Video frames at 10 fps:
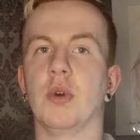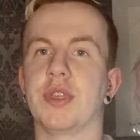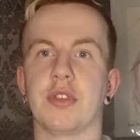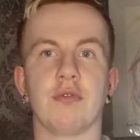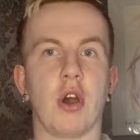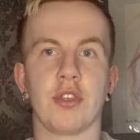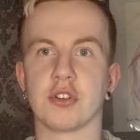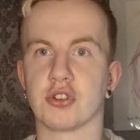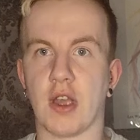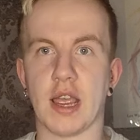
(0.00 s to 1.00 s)
with the
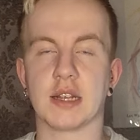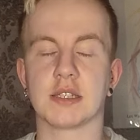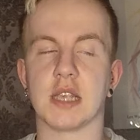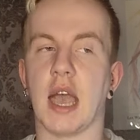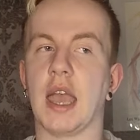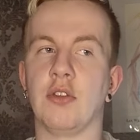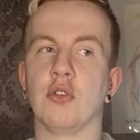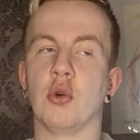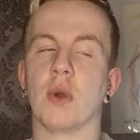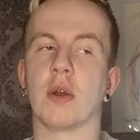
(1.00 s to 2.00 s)
other tracks, I
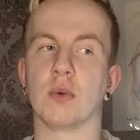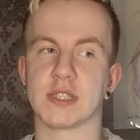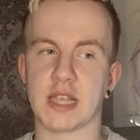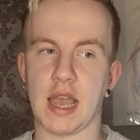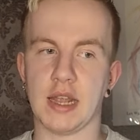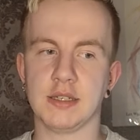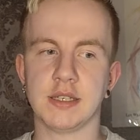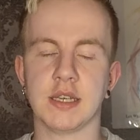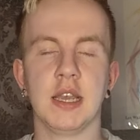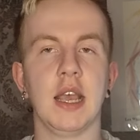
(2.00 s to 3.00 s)
don't know where it will
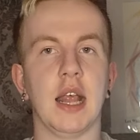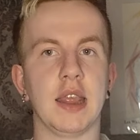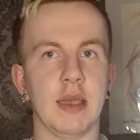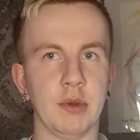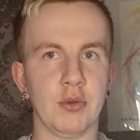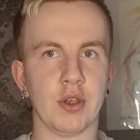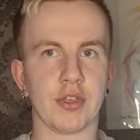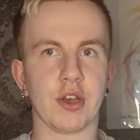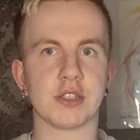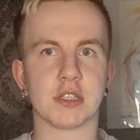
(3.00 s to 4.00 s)
stand. Let me know
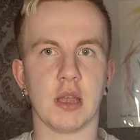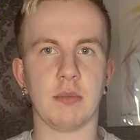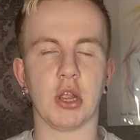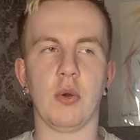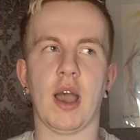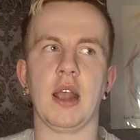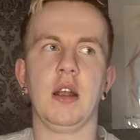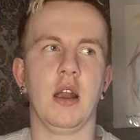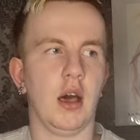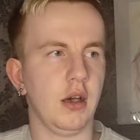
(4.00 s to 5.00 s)
your thoughts down below. I
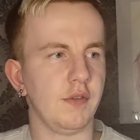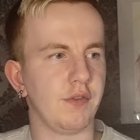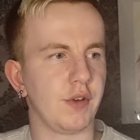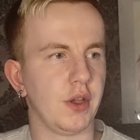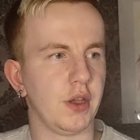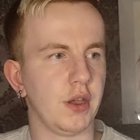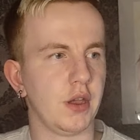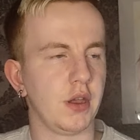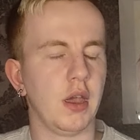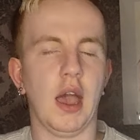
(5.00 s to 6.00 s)
love
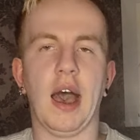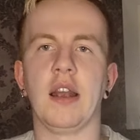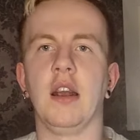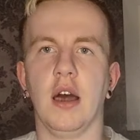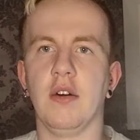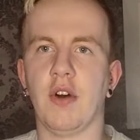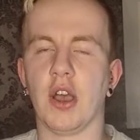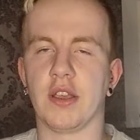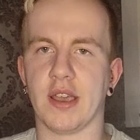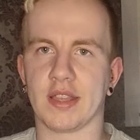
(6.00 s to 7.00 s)

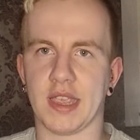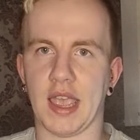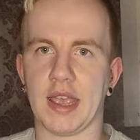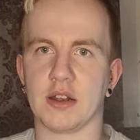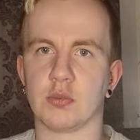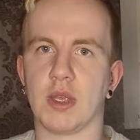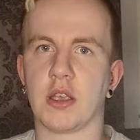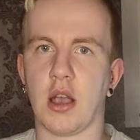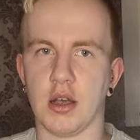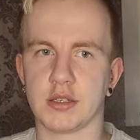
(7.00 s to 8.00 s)
how at the end we
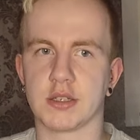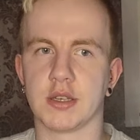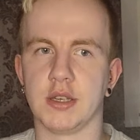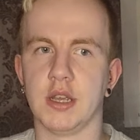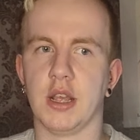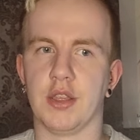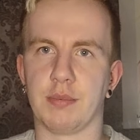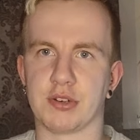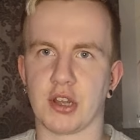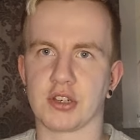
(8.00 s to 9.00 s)
cut
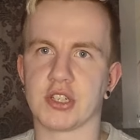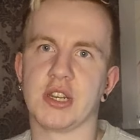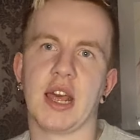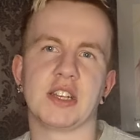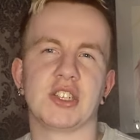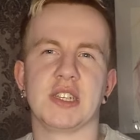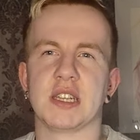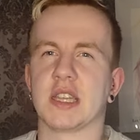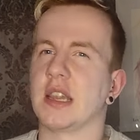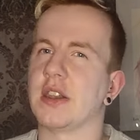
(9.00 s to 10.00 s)
the production and she
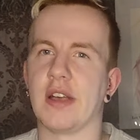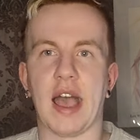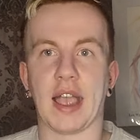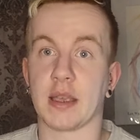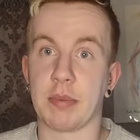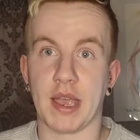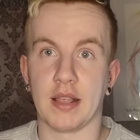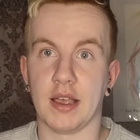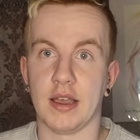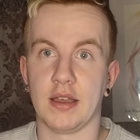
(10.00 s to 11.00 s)
did the little a
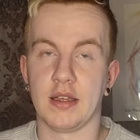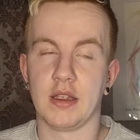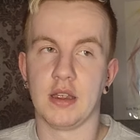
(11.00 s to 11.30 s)
cappella